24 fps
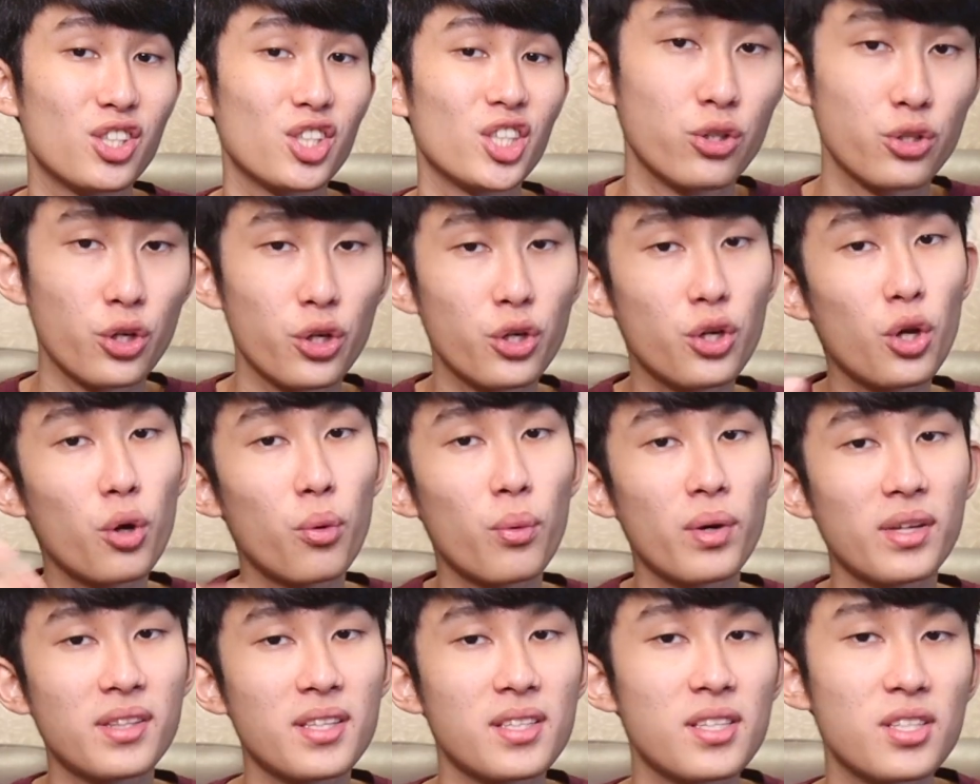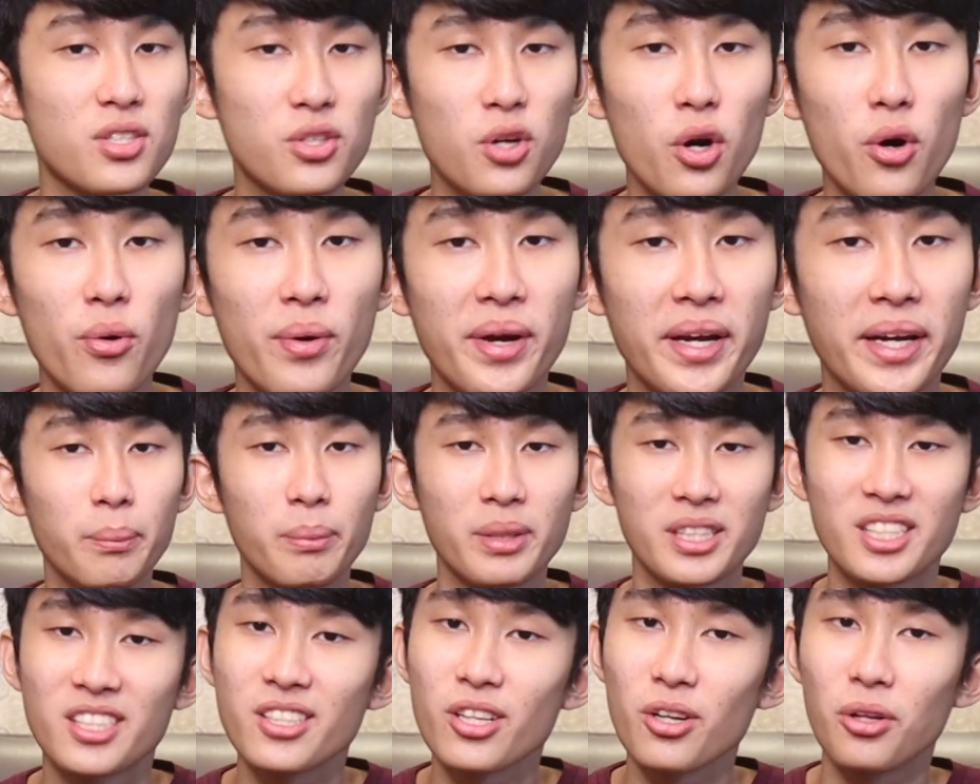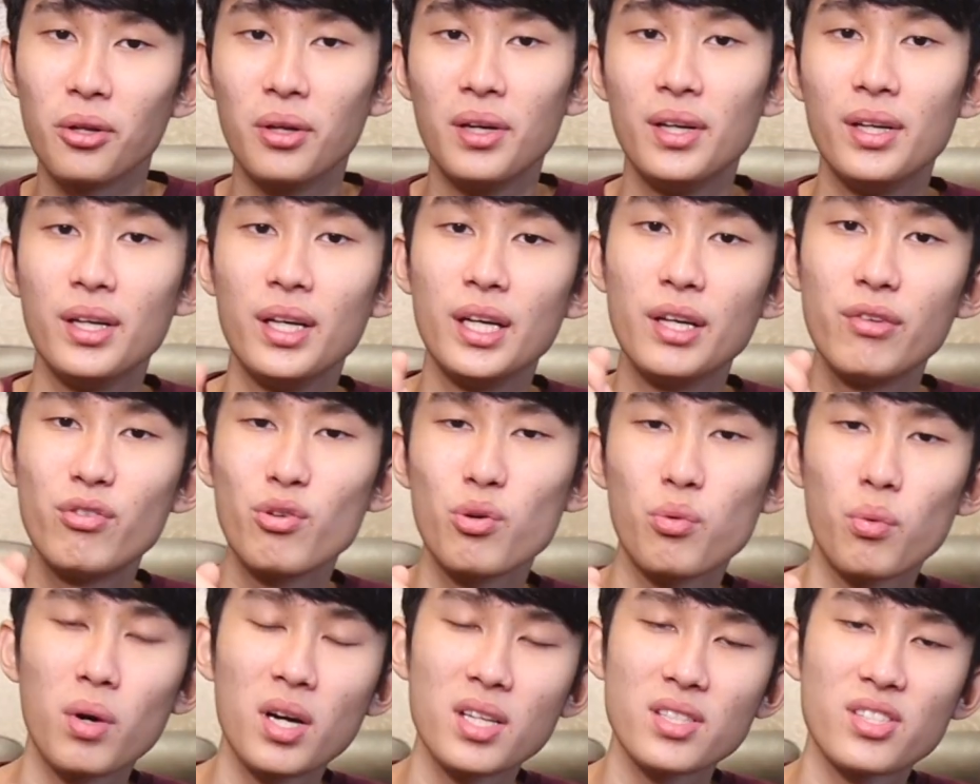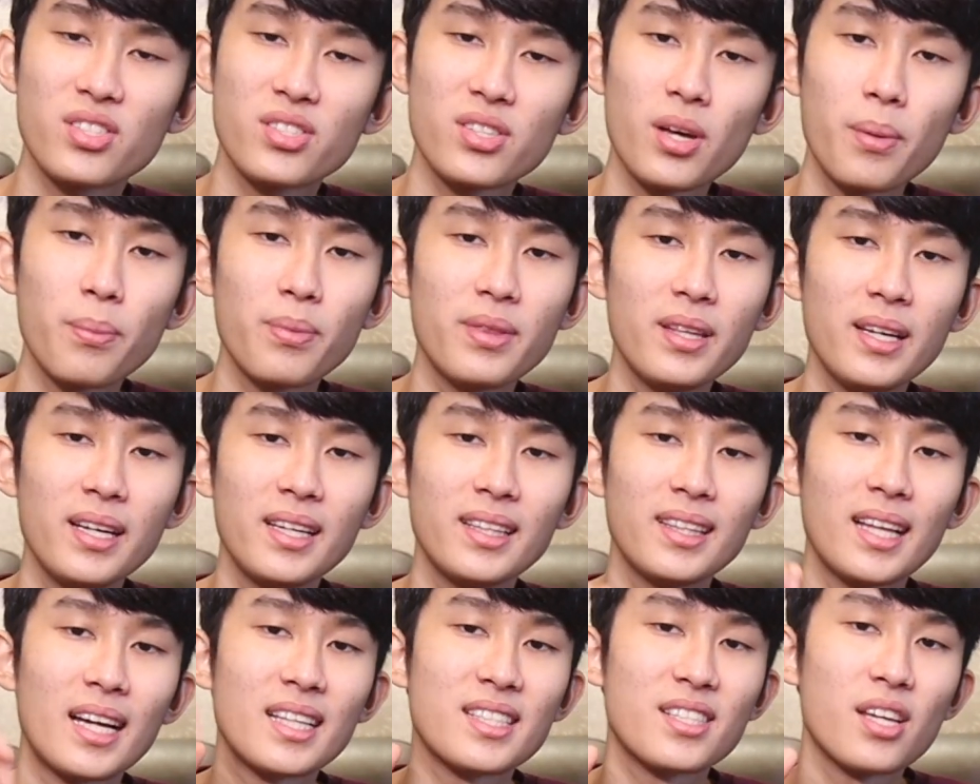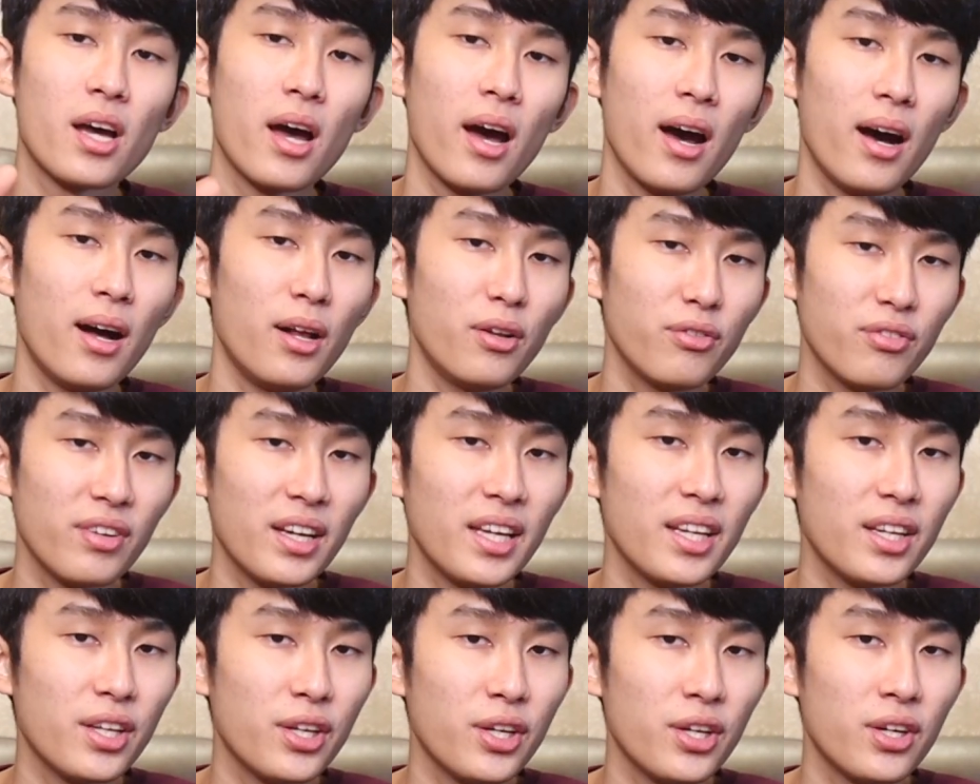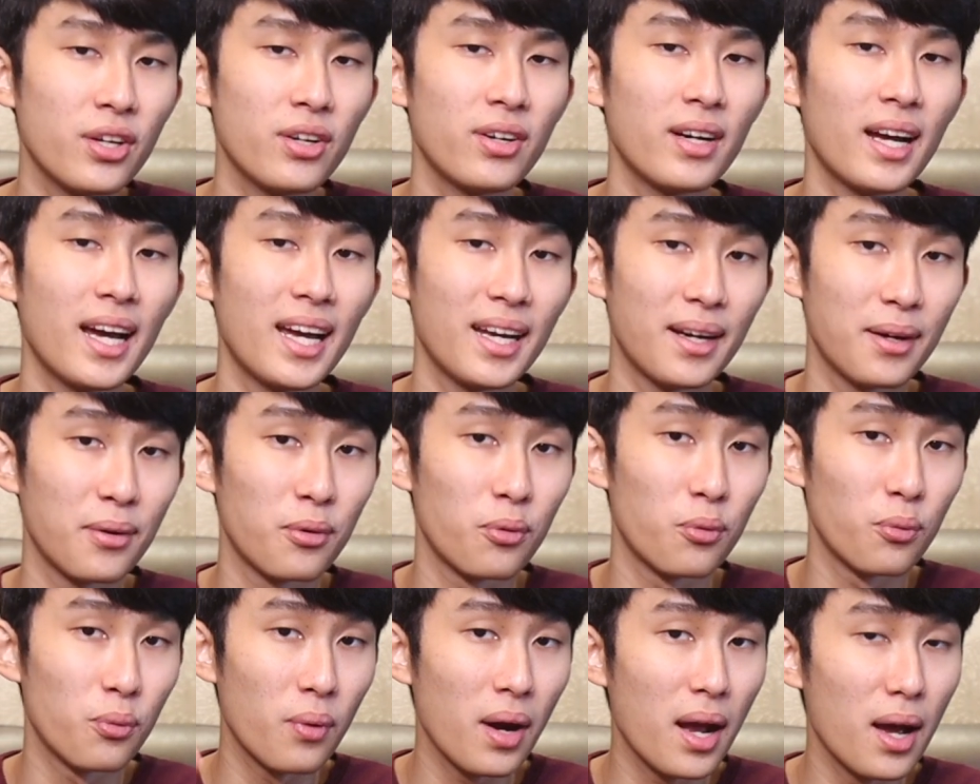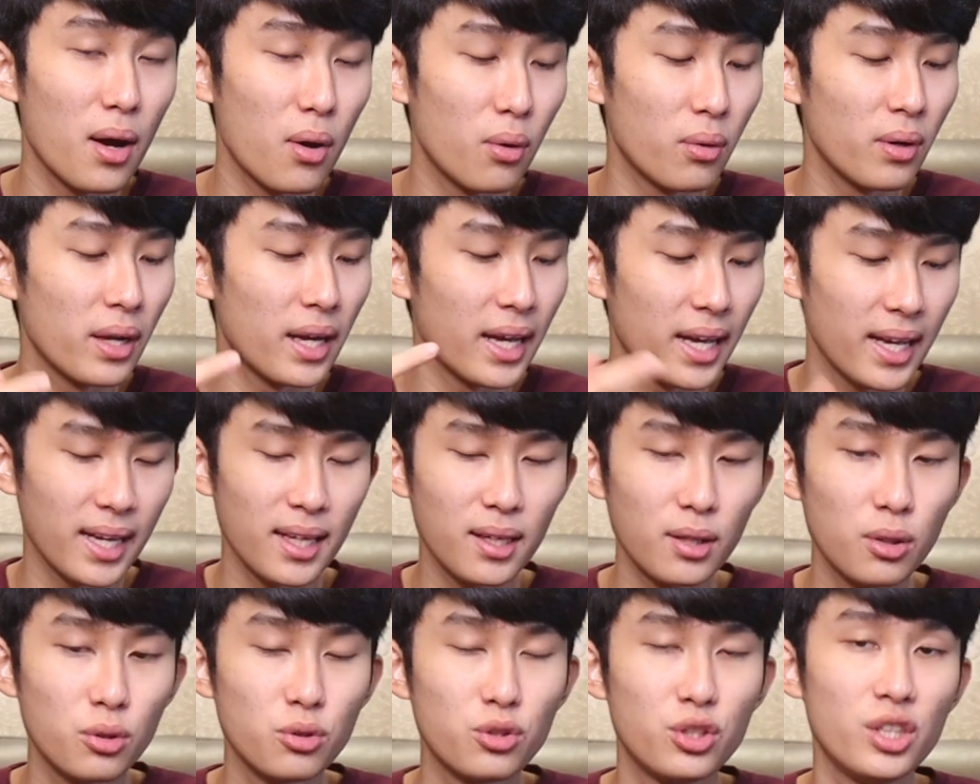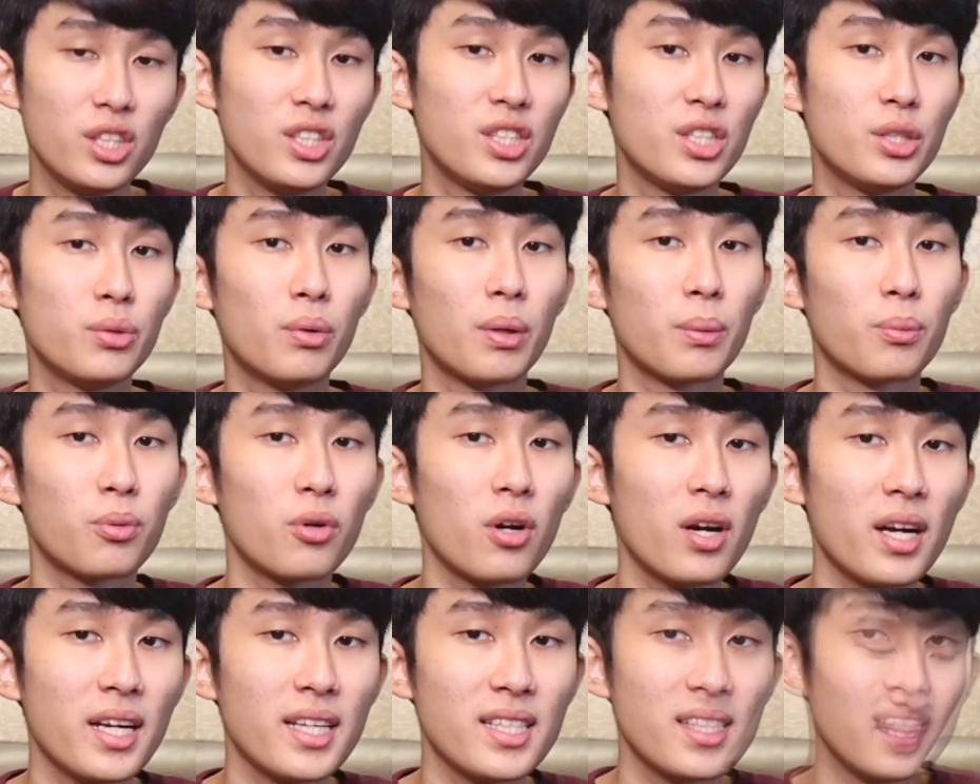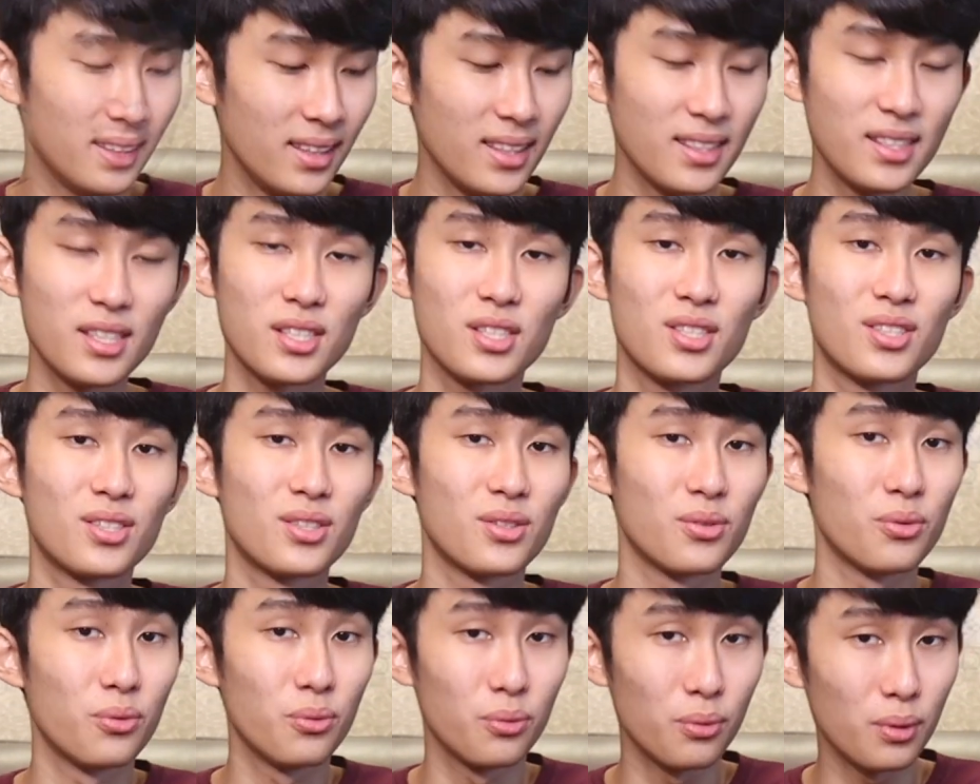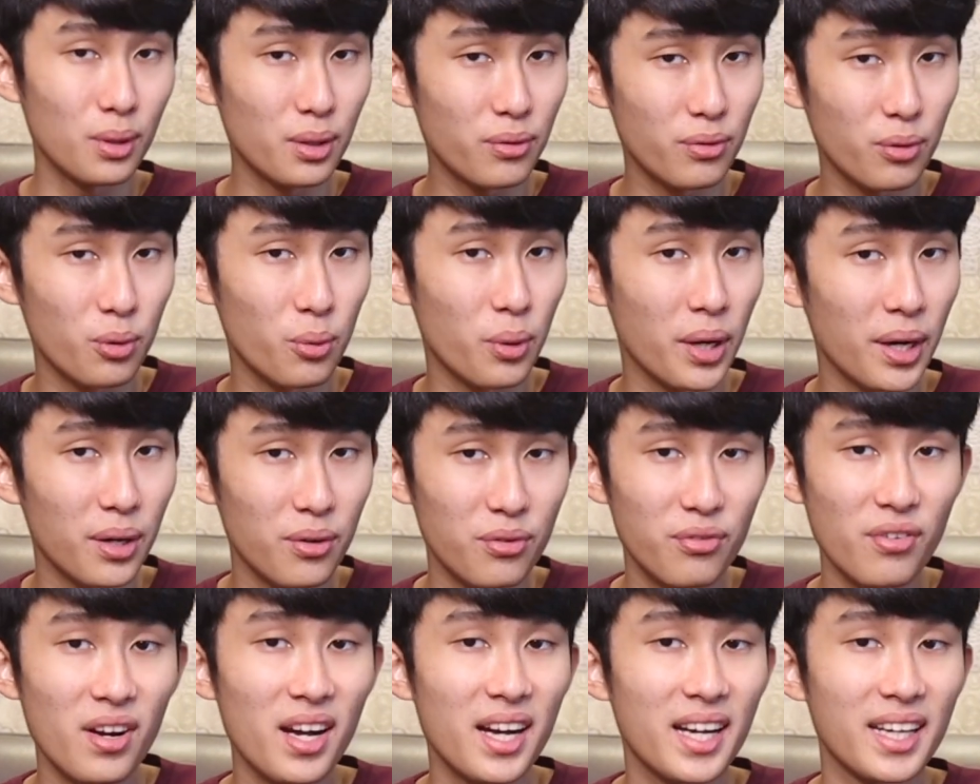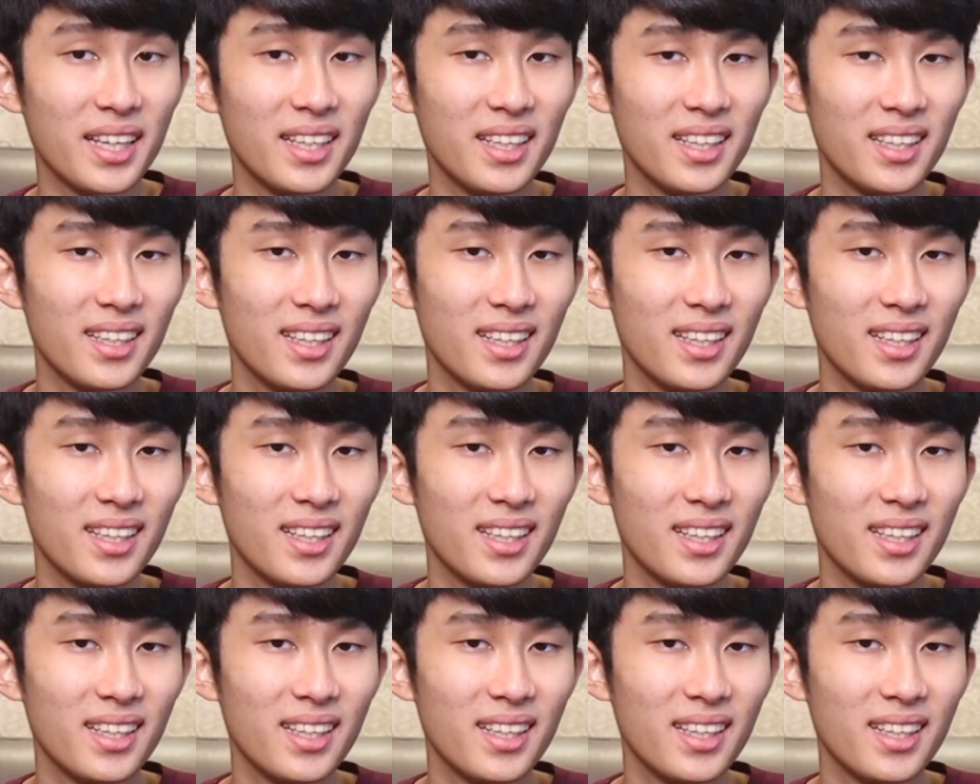So you know where this is going. But still, if you want something that's half in-ear at around Halo GT1 price, this is one of a rare find.